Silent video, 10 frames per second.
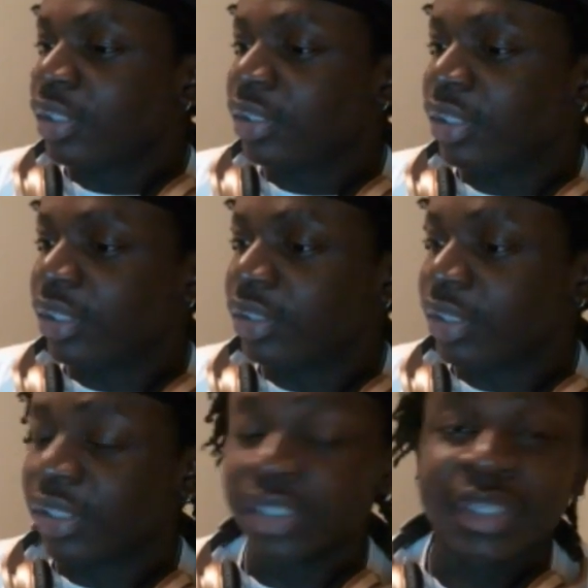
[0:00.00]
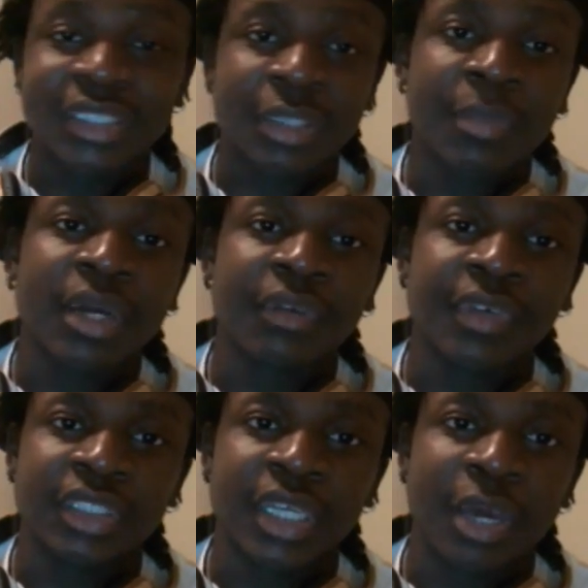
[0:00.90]
the good that's coming out of
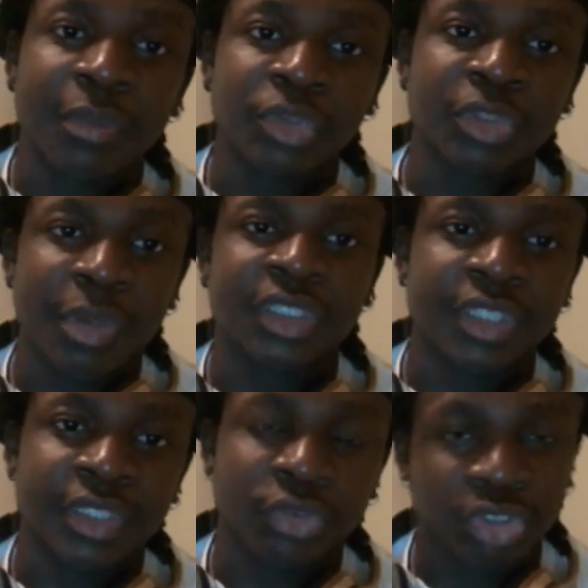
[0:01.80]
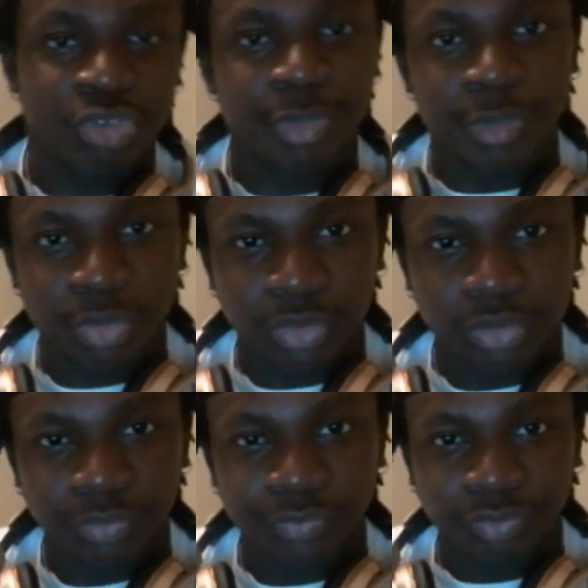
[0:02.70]
it is that I'm using my mistakes to teach people,
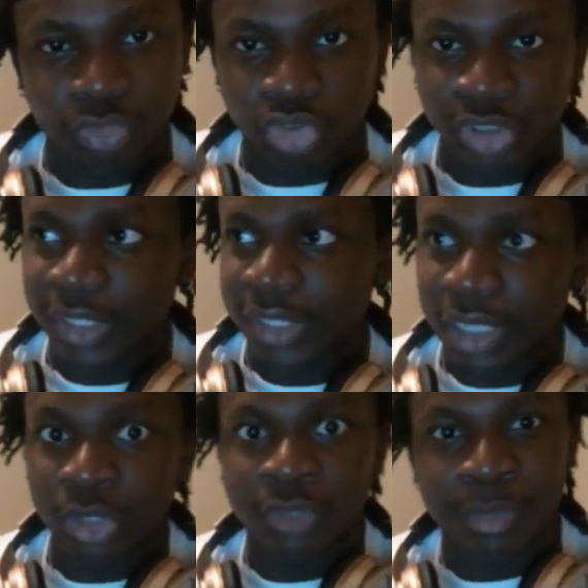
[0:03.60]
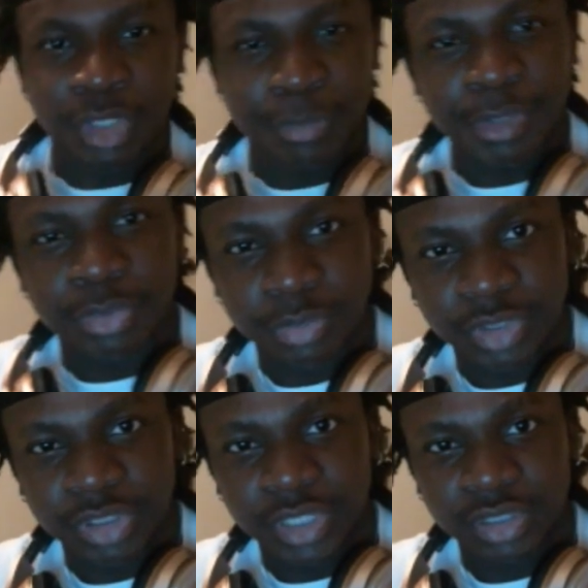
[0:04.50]
just like I learn from other people's
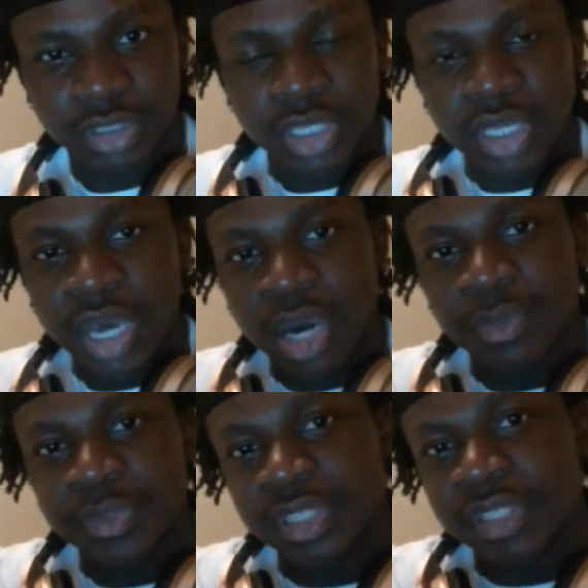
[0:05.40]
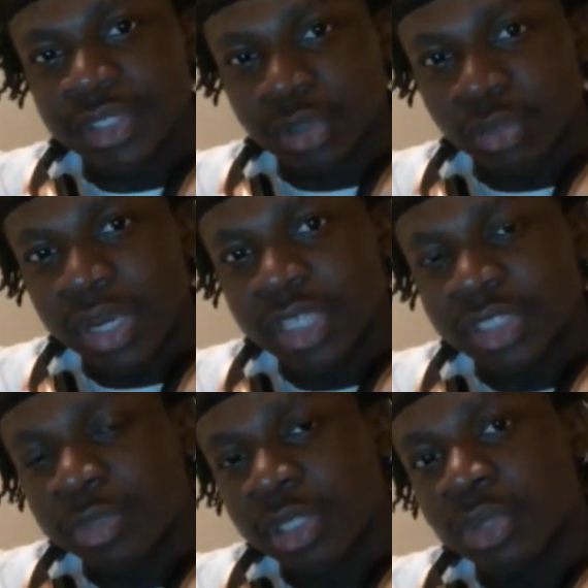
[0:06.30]
mistakes. I always say this, a wise
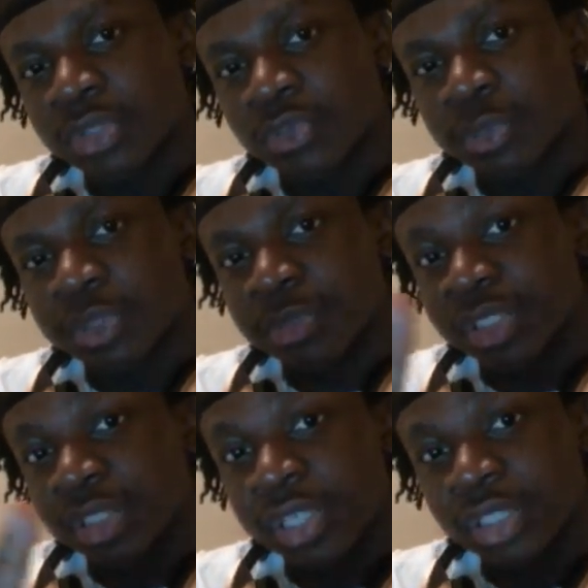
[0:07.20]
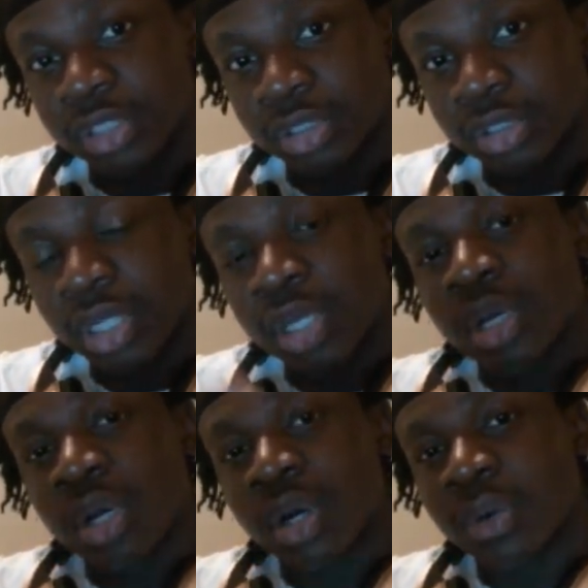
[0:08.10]
man learns from his mistakes,
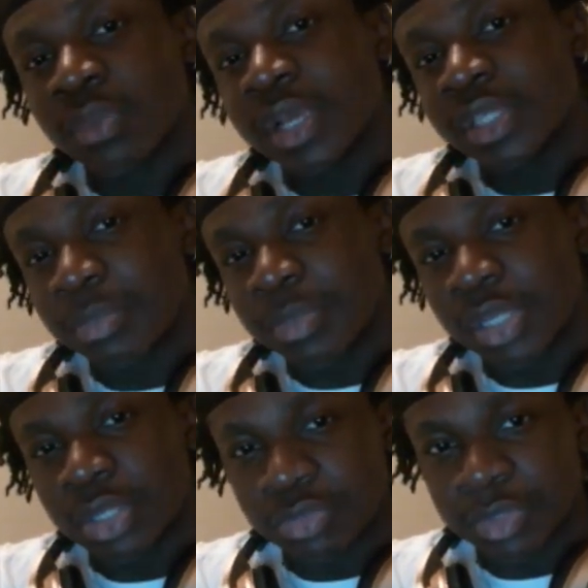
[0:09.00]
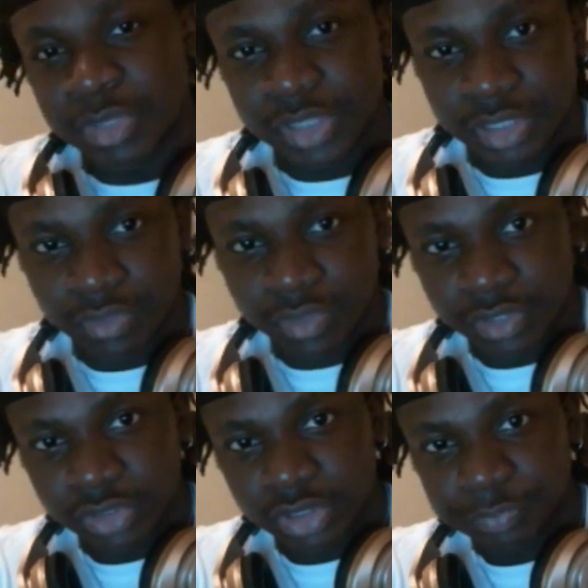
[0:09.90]
a wiser man learns from the mistakes of
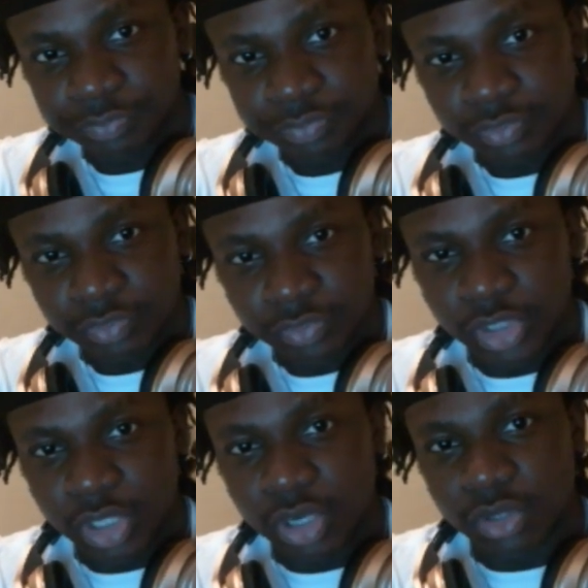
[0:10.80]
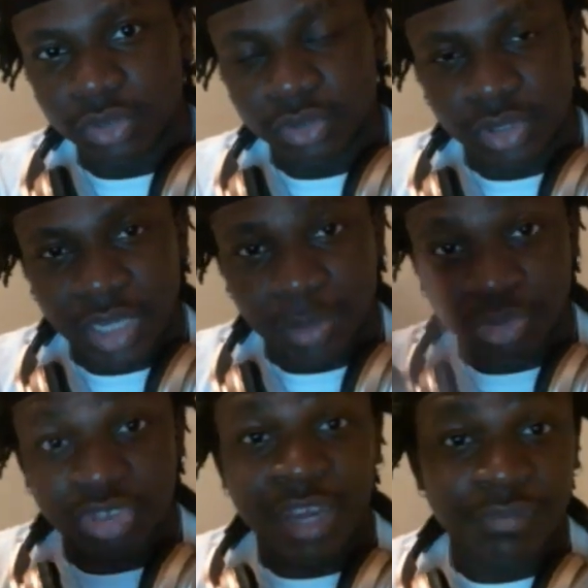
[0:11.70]
others. So I
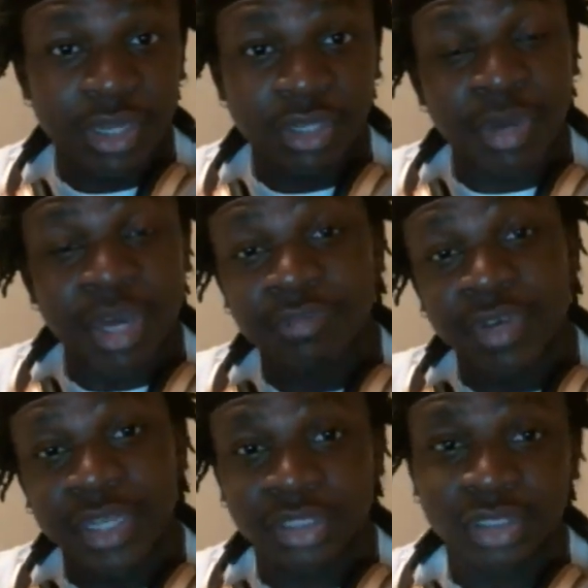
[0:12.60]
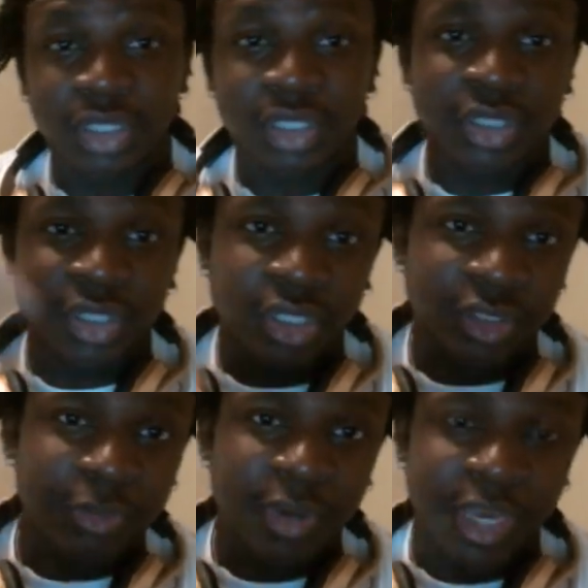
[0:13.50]
wish I had followed my advice
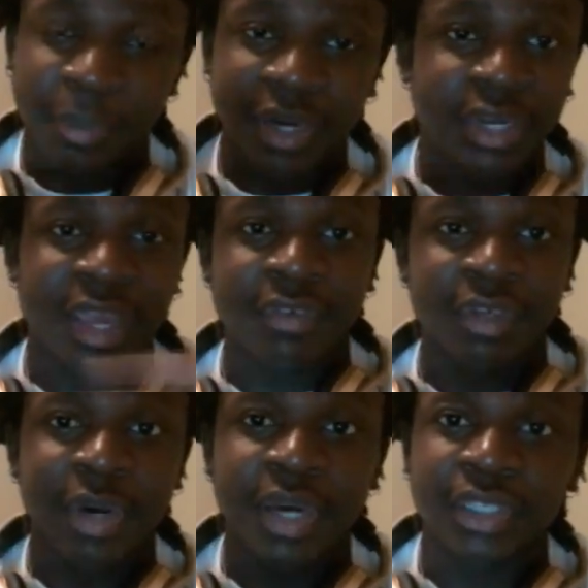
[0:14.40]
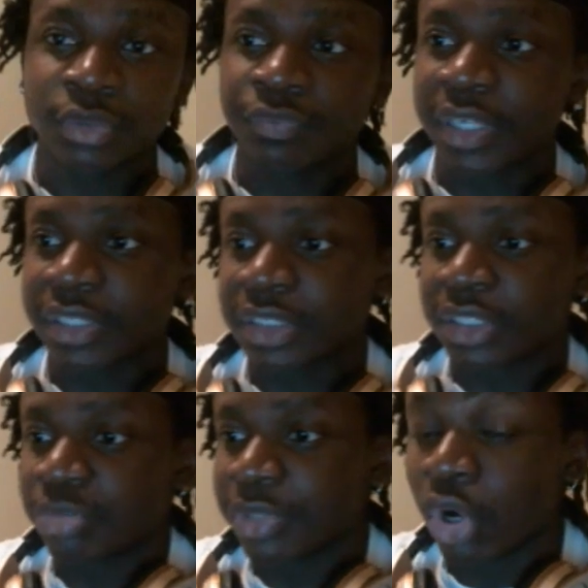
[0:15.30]
years back, but I didn't have anybody fucking
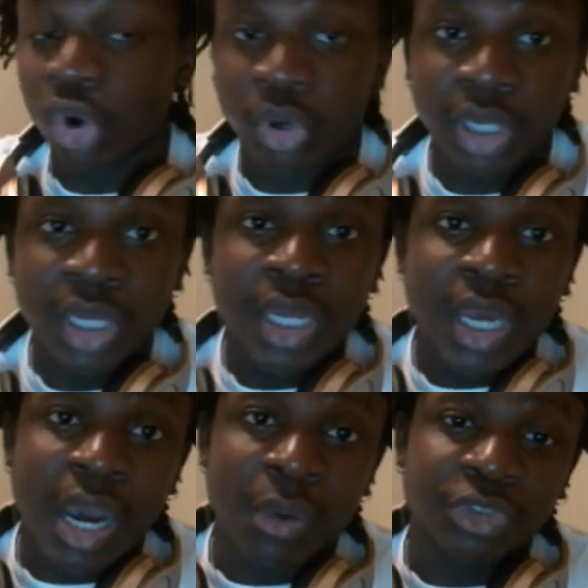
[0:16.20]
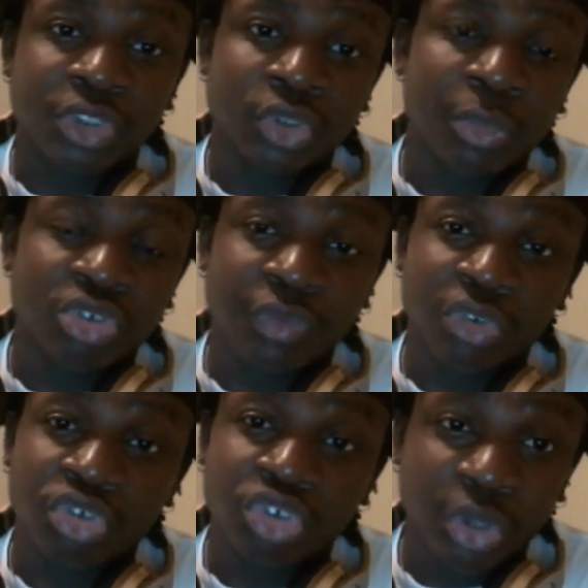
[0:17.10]
teach me, or I was too much of
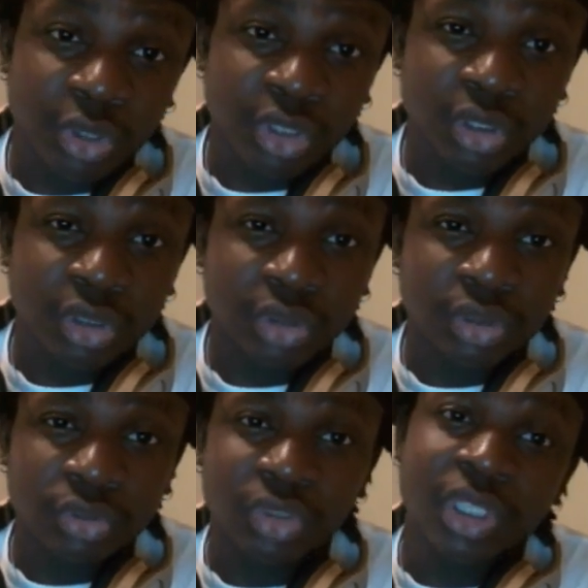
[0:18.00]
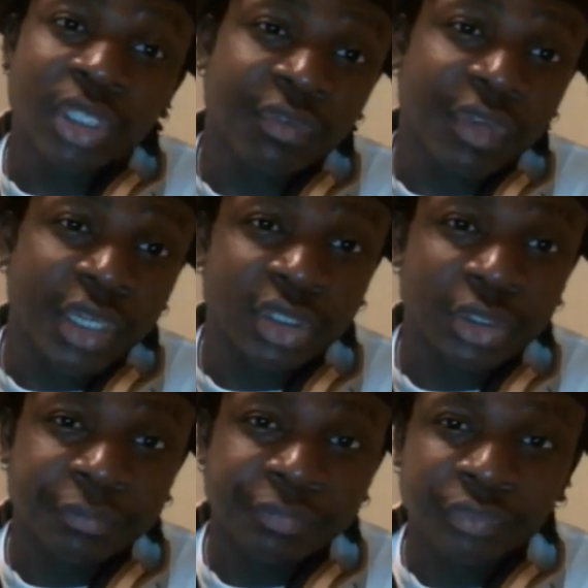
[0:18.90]
a jerk to take
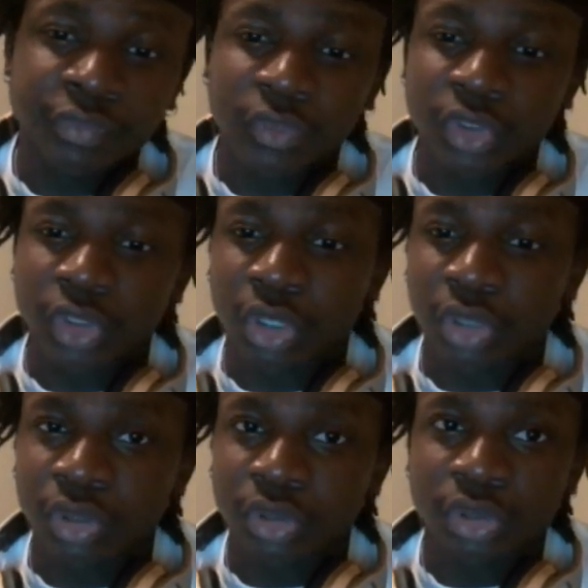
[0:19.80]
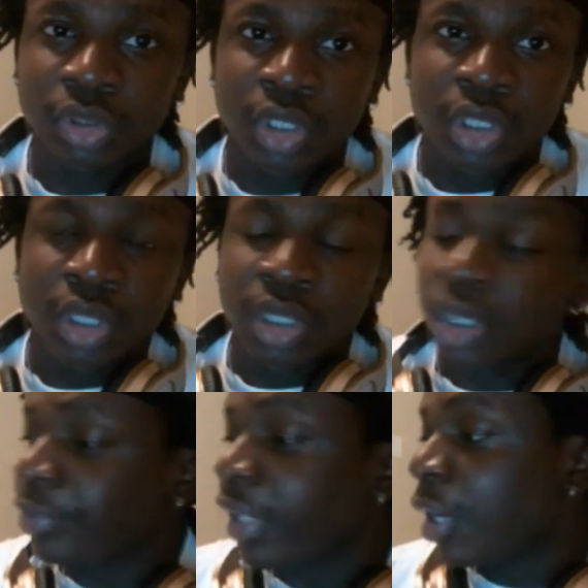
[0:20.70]
advice. So
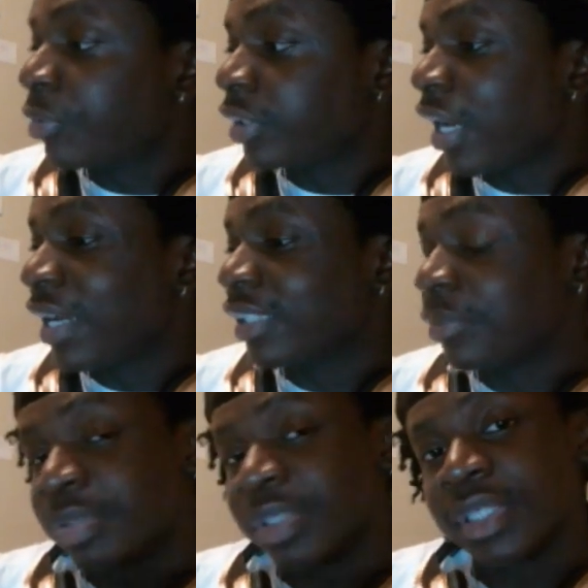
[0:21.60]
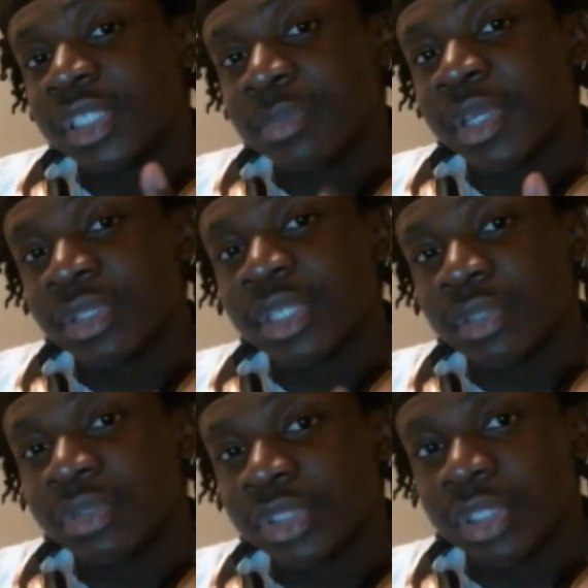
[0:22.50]
hope that helps, guys. Please make a
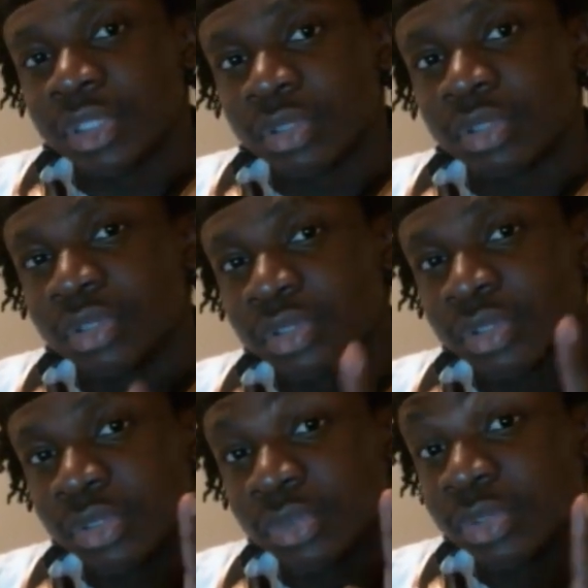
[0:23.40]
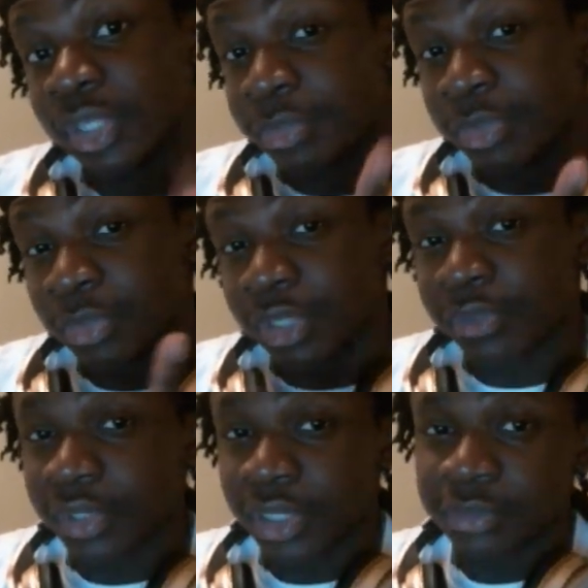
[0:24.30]
daily routine. You thank me one day
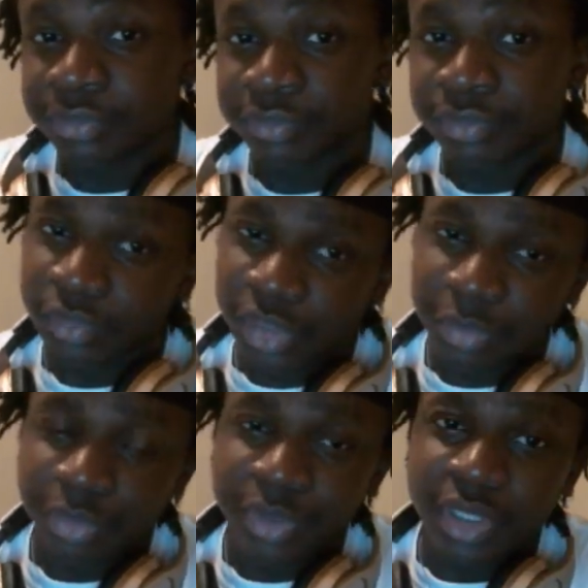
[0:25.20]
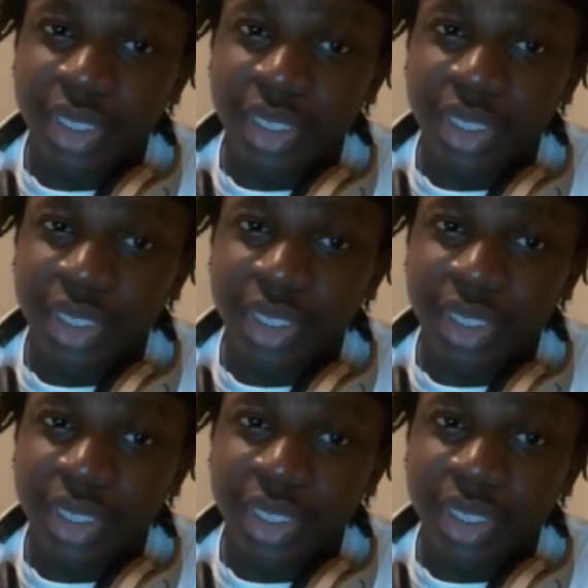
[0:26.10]
for that. Team 3D